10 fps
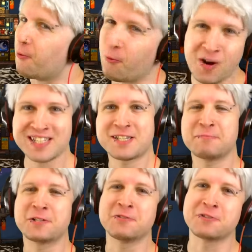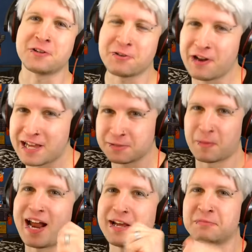What's up, dudes and dudettes?
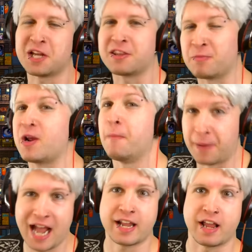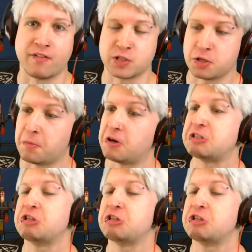My name's Seth, and we are back again for some more